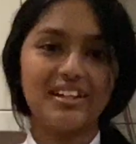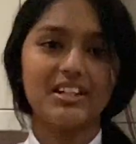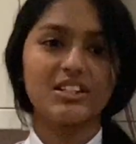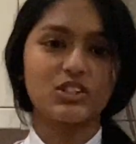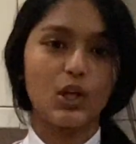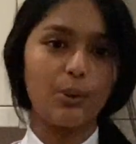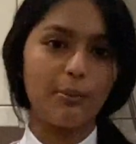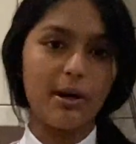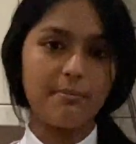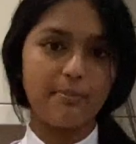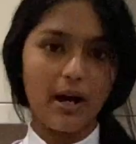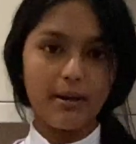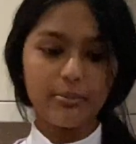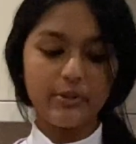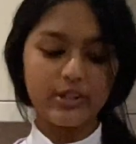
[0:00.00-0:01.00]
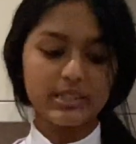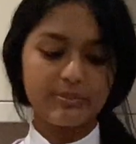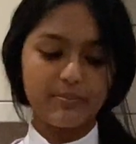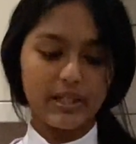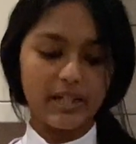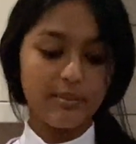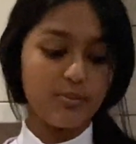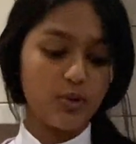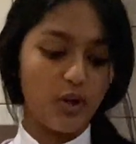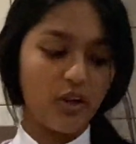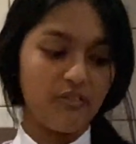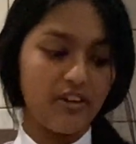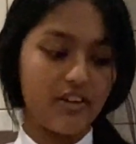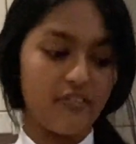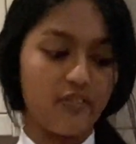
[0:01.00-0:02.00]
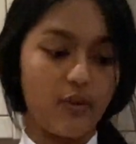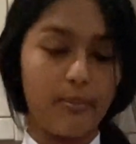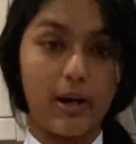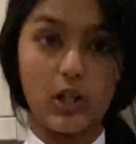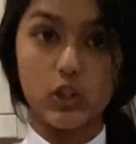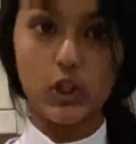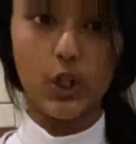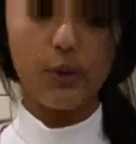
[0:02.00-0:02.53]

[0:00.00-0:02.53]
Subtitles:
So my babka's been proving for about 2